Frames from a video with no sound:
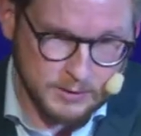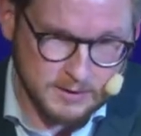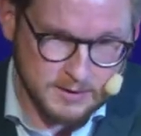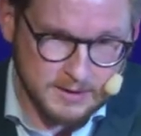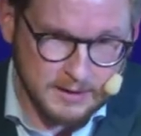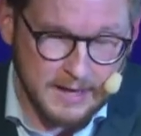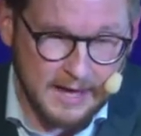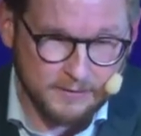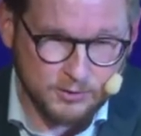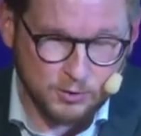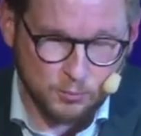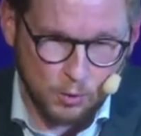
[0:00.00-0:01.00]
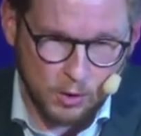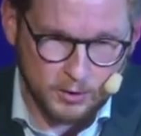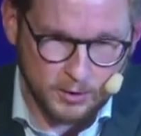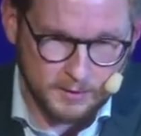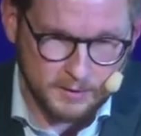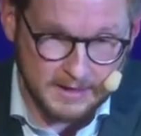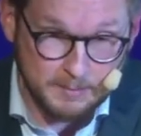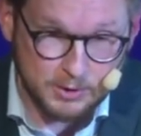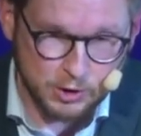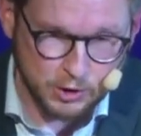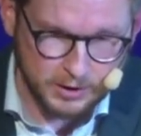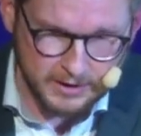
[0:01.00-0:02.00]
We still have to work on
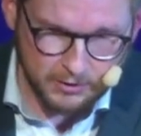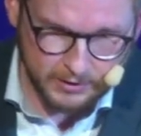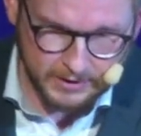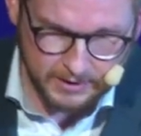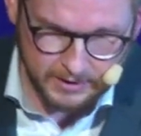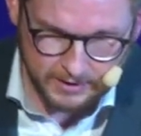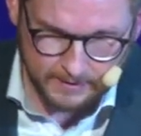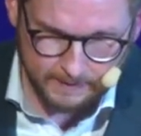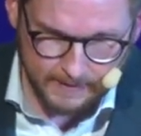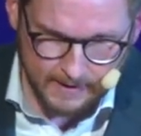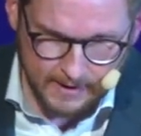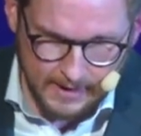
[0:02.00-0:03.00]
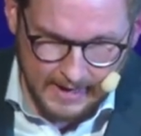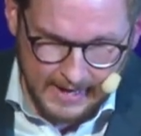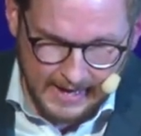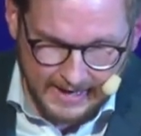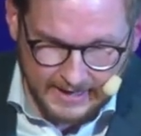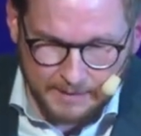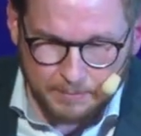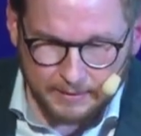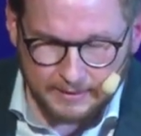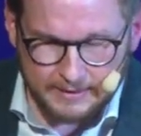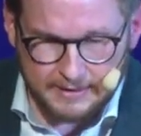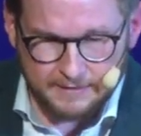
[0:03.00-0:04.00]
image theory here. And I
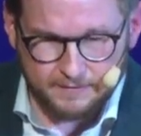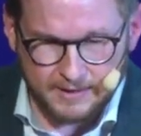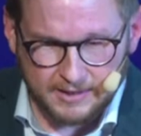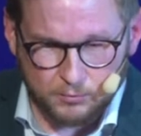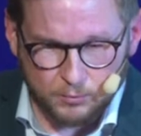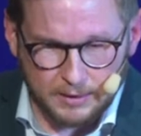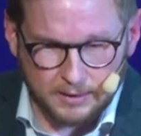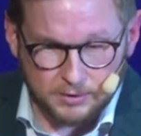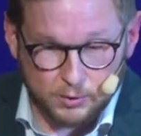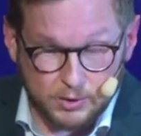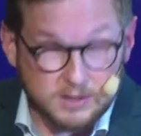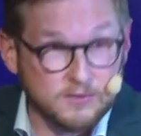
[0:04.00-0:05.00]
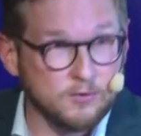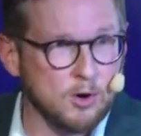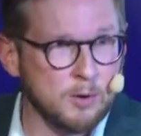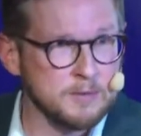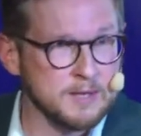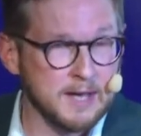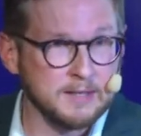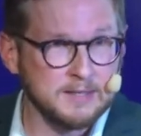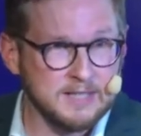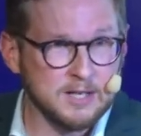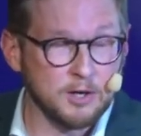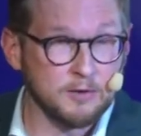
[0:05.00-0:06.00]
believe it will transform the
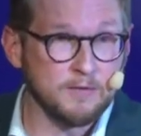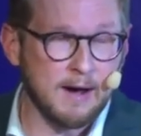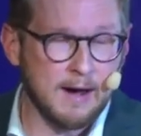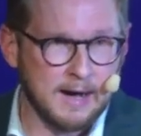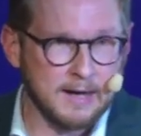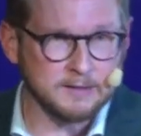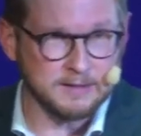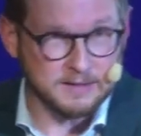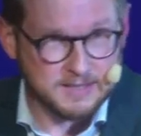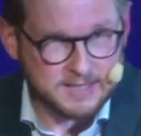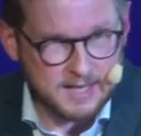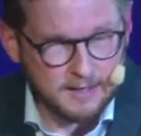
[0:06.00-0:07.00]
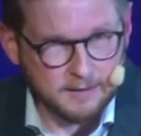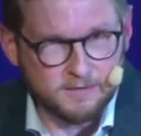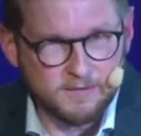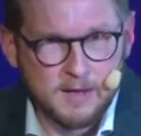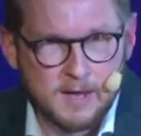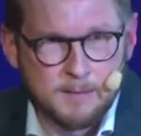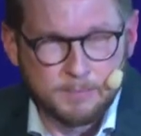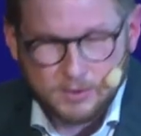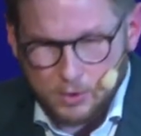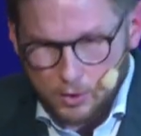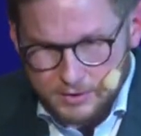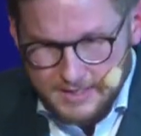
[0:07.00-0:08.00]
idea of art itself
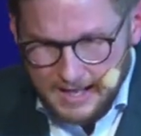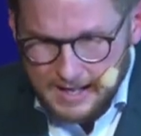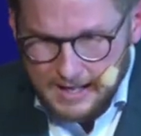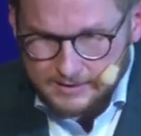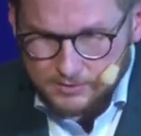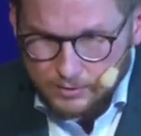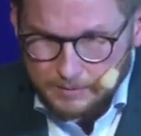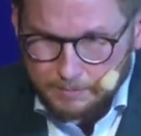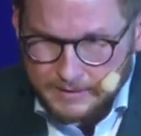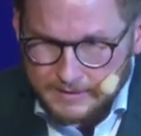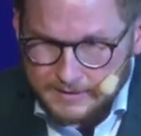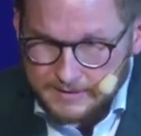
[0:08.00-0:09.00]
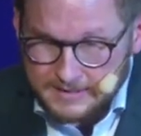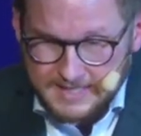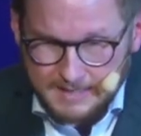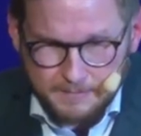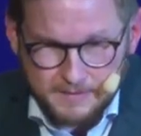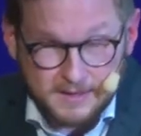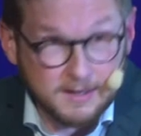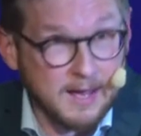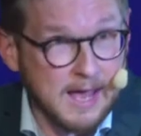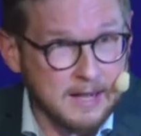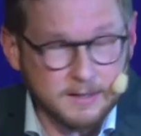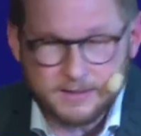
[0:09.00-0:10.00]
because art will be
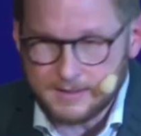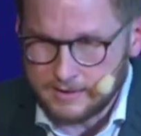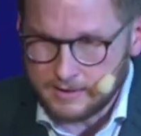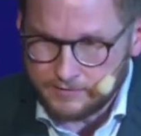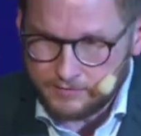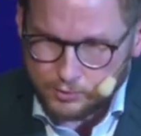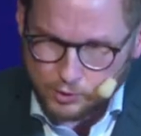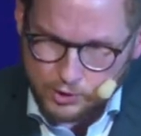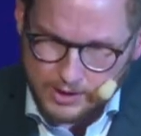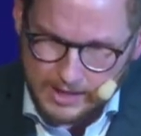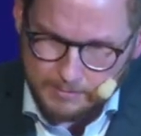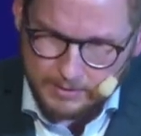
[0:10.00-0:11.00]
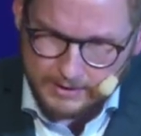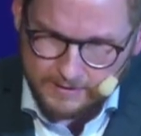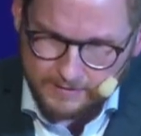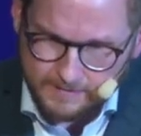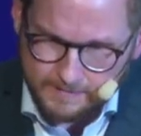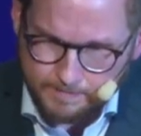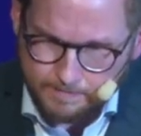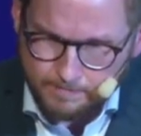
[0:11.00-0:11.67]
something else in the future, I believe.